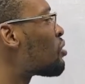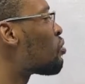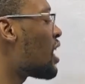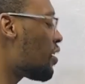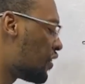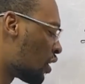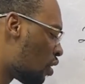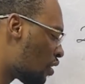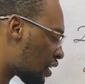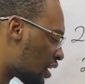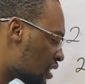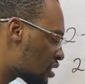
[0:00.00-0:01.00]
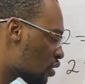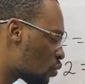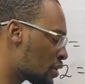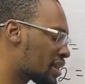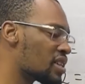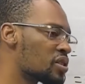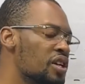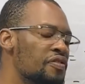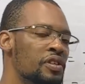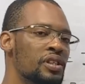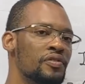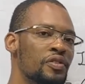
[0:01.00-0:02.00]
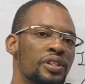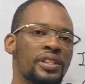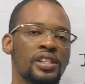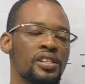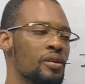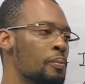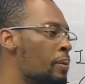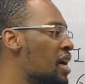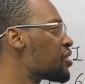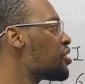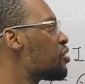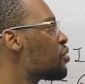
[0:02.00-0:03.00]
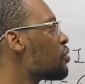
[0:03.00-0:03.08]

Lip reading: we have the current, we can solve for the voltage passing through